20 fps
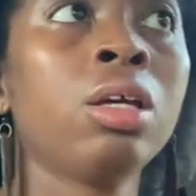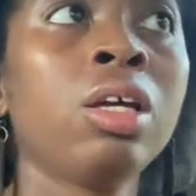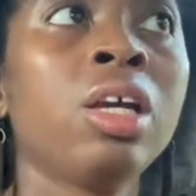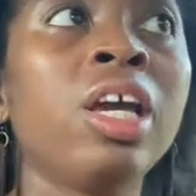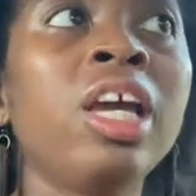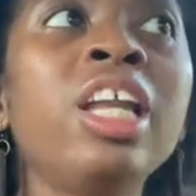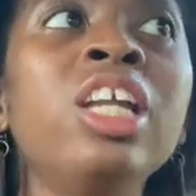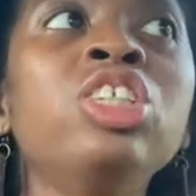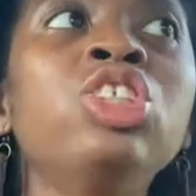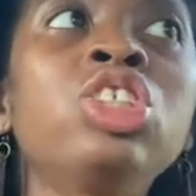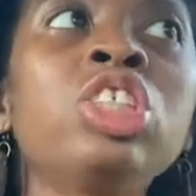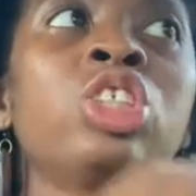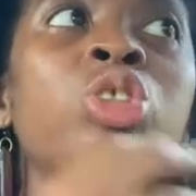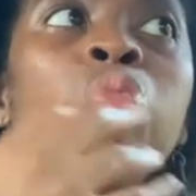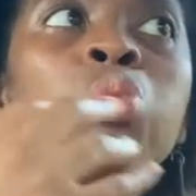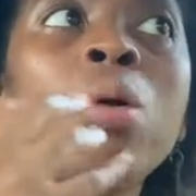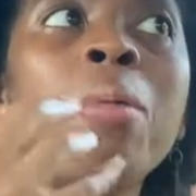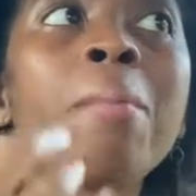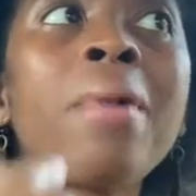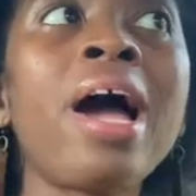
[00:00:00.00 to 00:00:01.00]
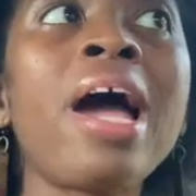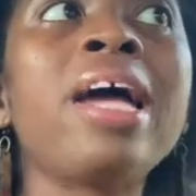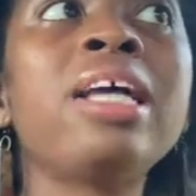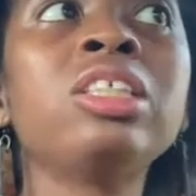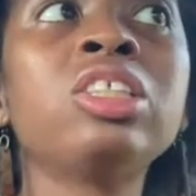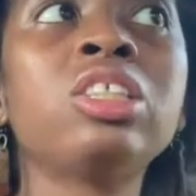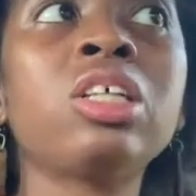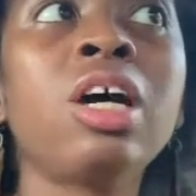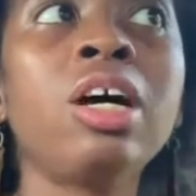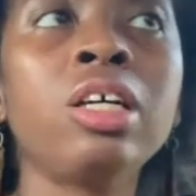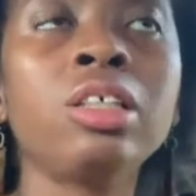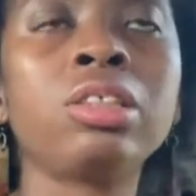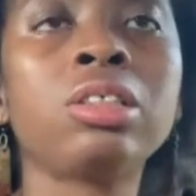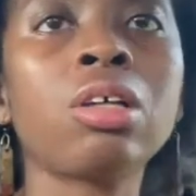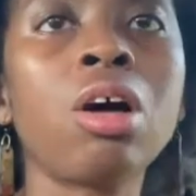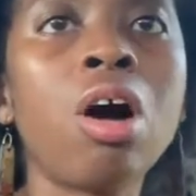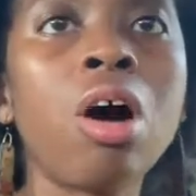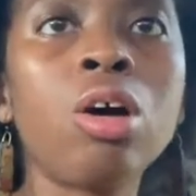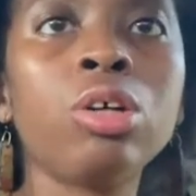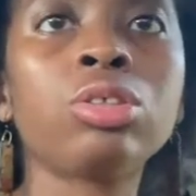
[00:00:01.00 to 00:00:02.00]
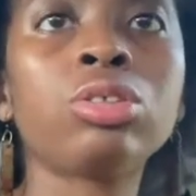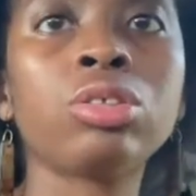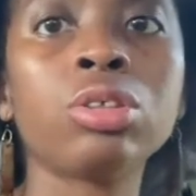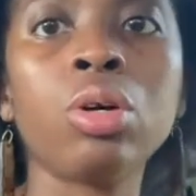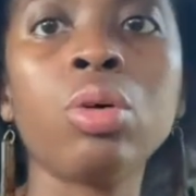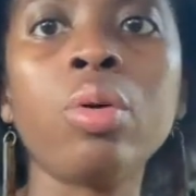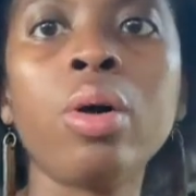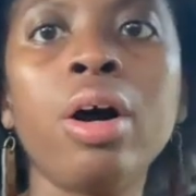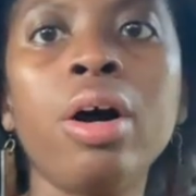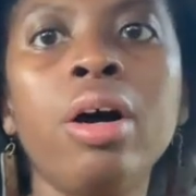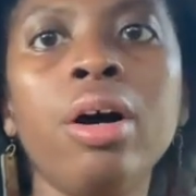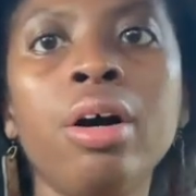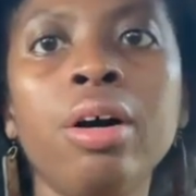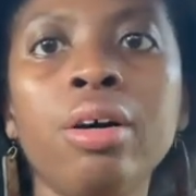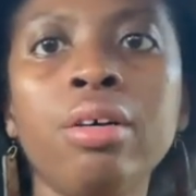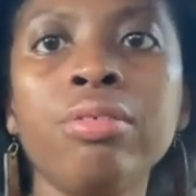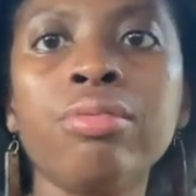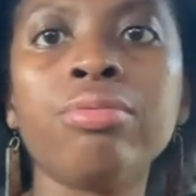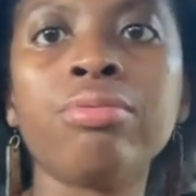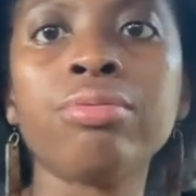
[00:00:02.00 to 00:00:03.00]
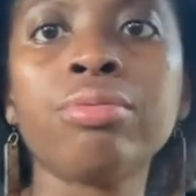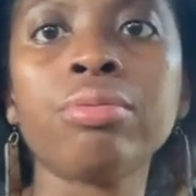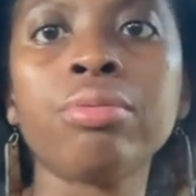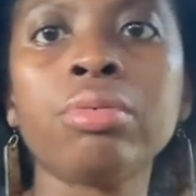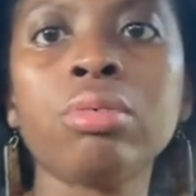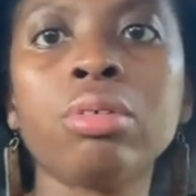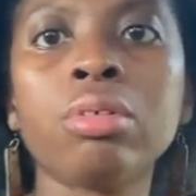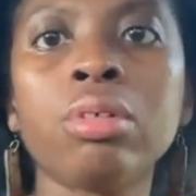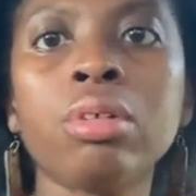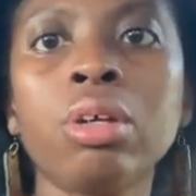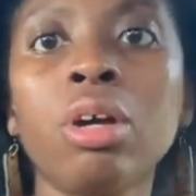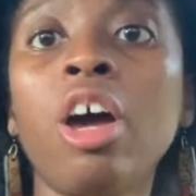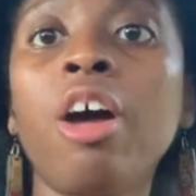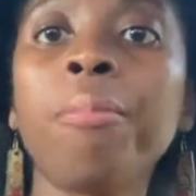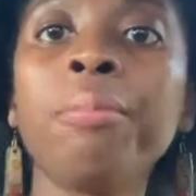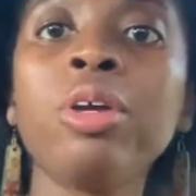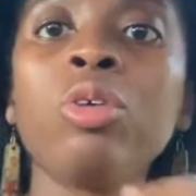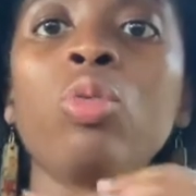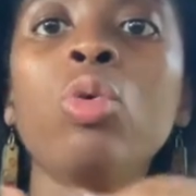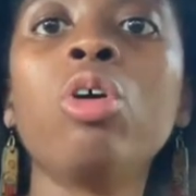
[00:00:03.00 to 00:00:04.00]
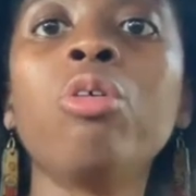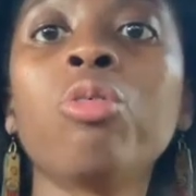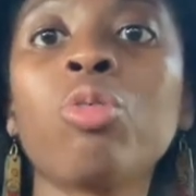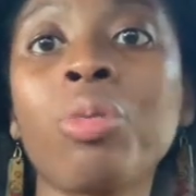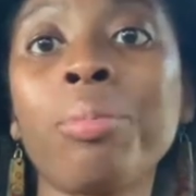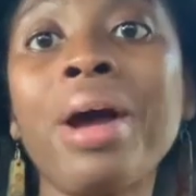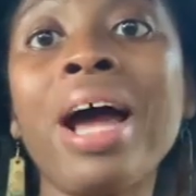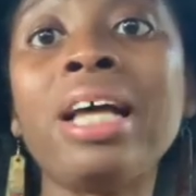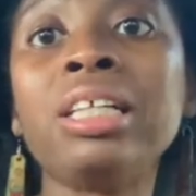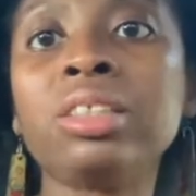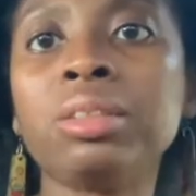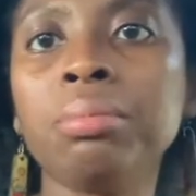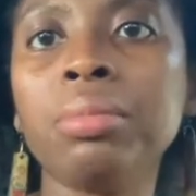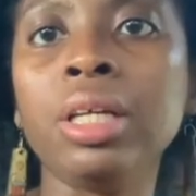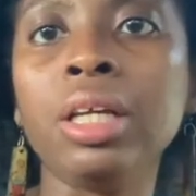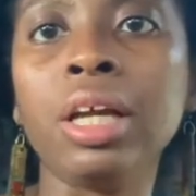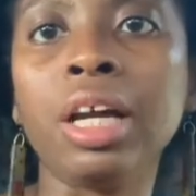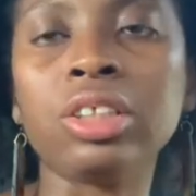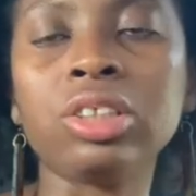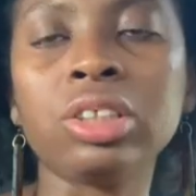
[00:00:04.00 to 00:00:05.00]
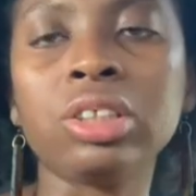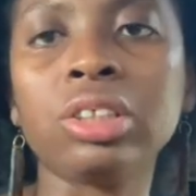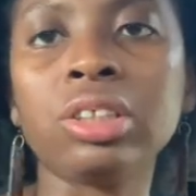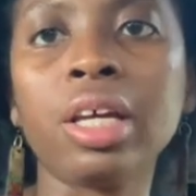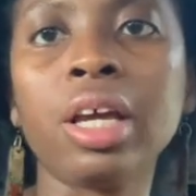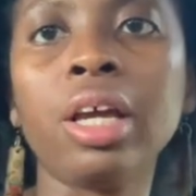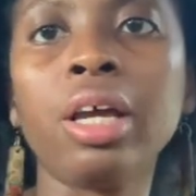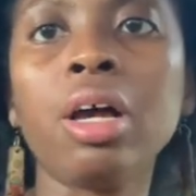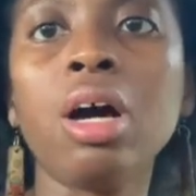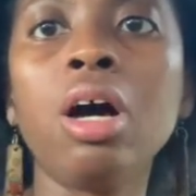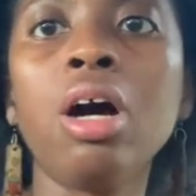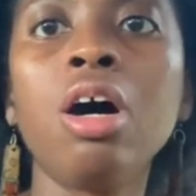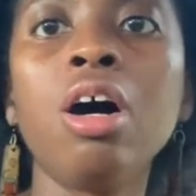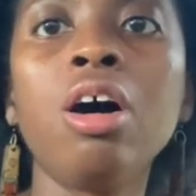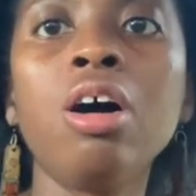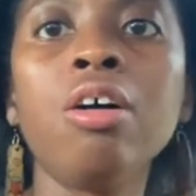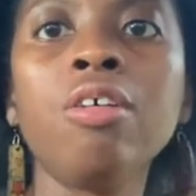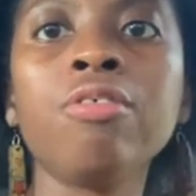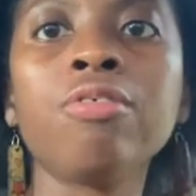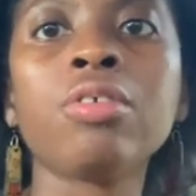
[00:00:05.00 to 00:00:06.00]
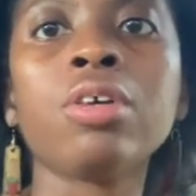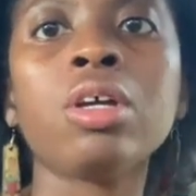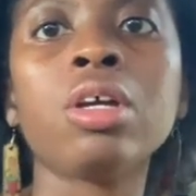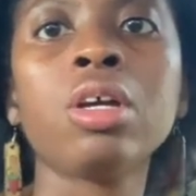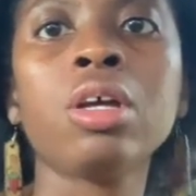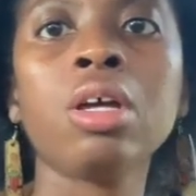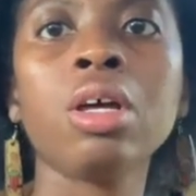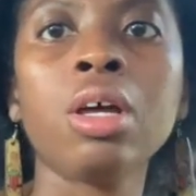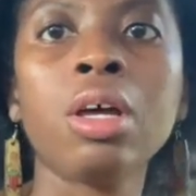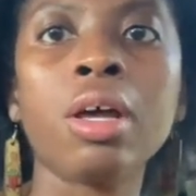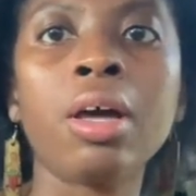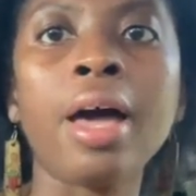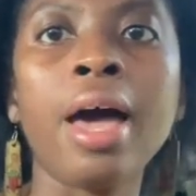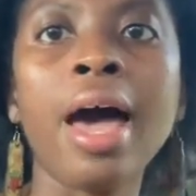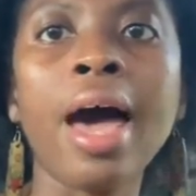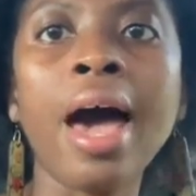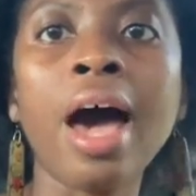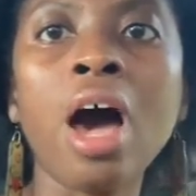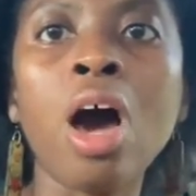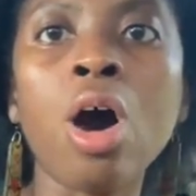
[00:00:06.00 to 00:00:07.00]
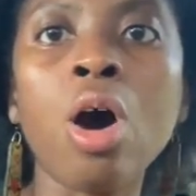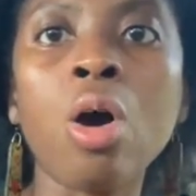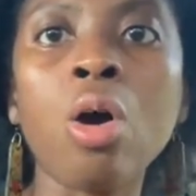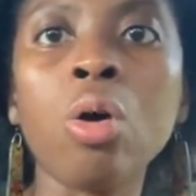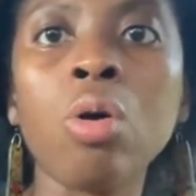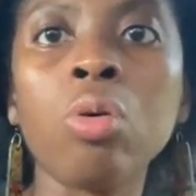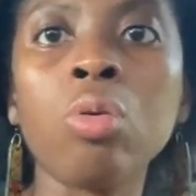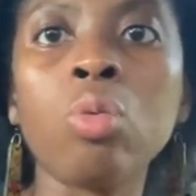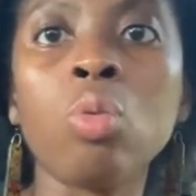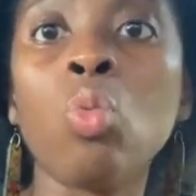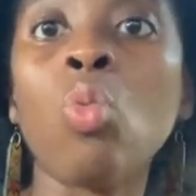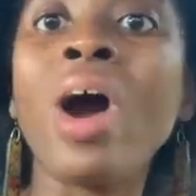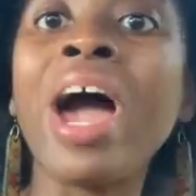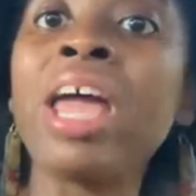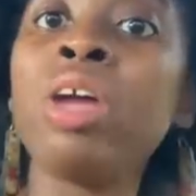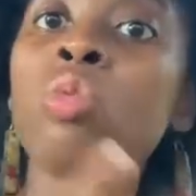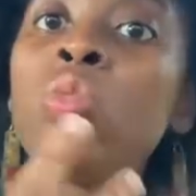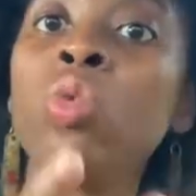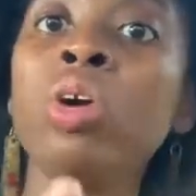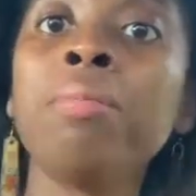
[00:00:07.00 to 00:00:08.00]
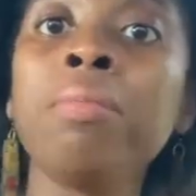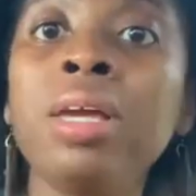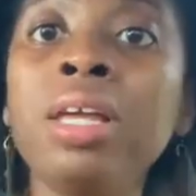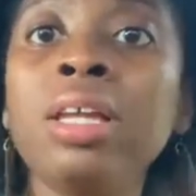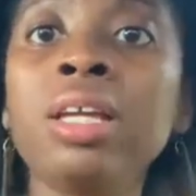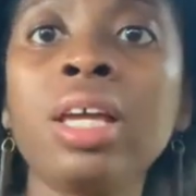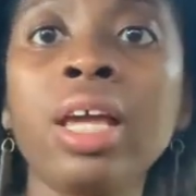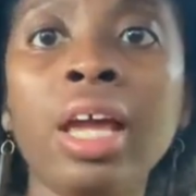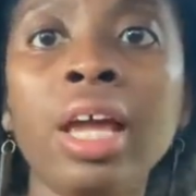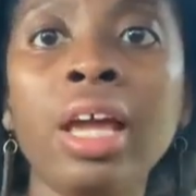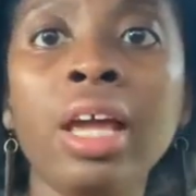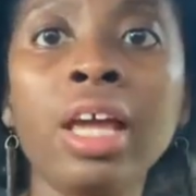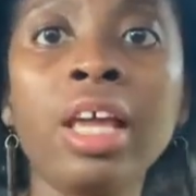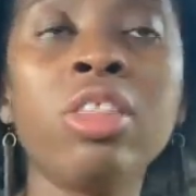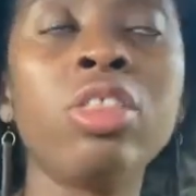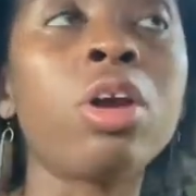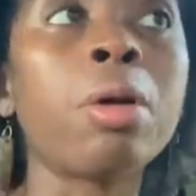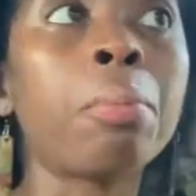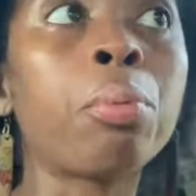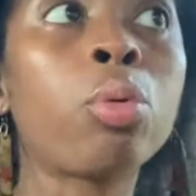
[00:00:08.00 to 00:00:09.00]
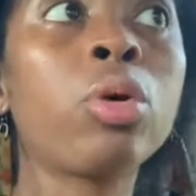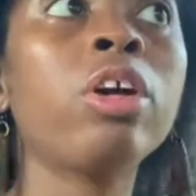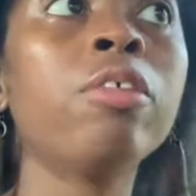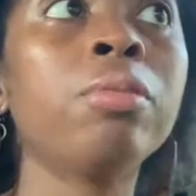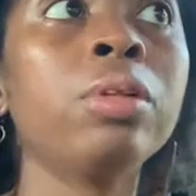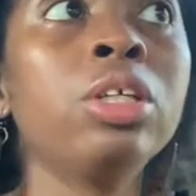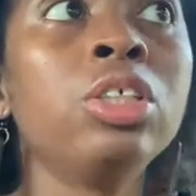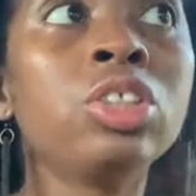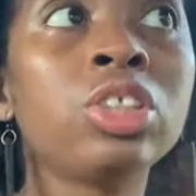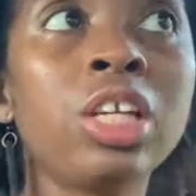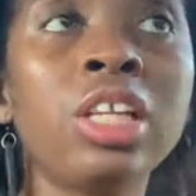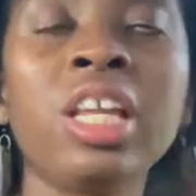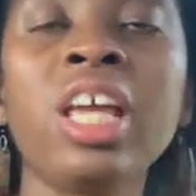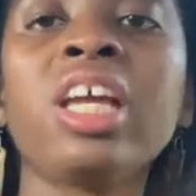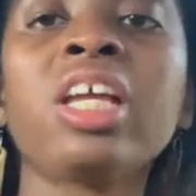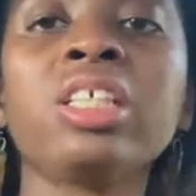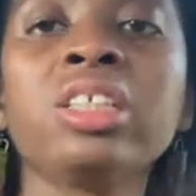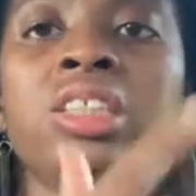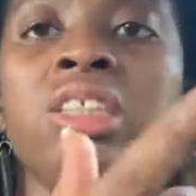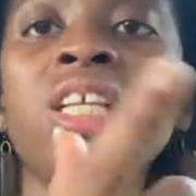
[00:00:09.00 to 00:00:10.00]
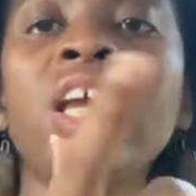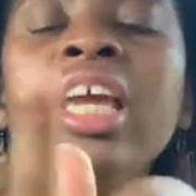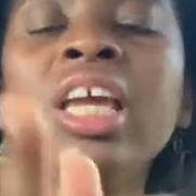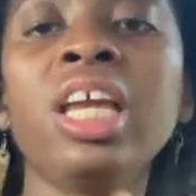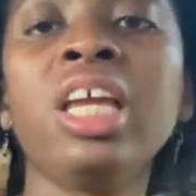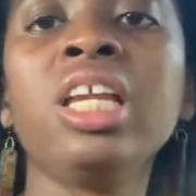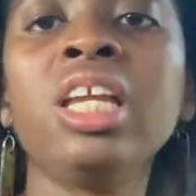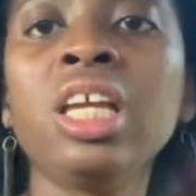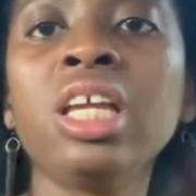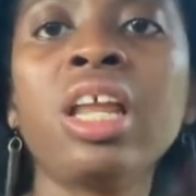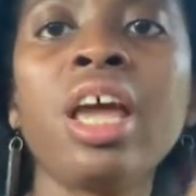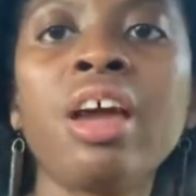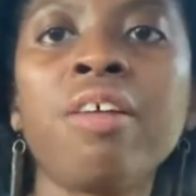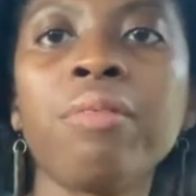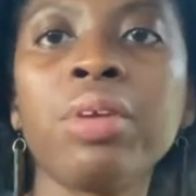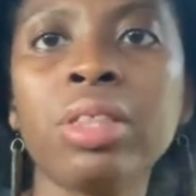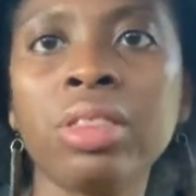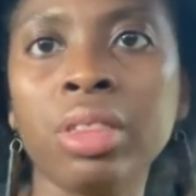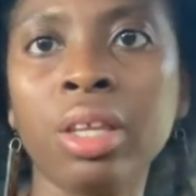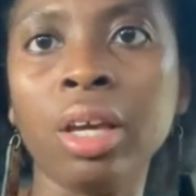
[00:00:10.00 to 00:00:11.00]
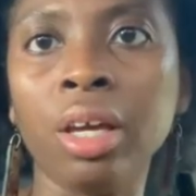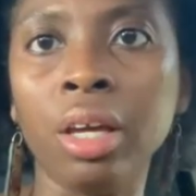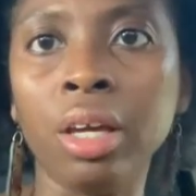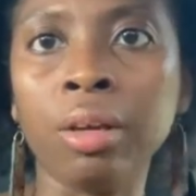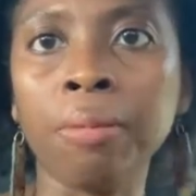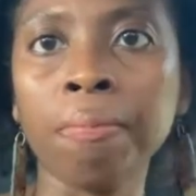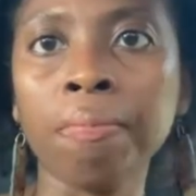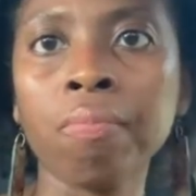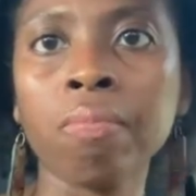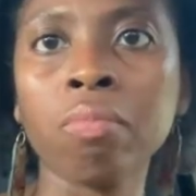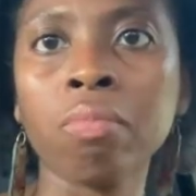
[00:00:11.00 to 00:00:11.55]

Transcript: and it just reminds us also of, reminds me of how white women can, and their privilege, and they can say any and everything,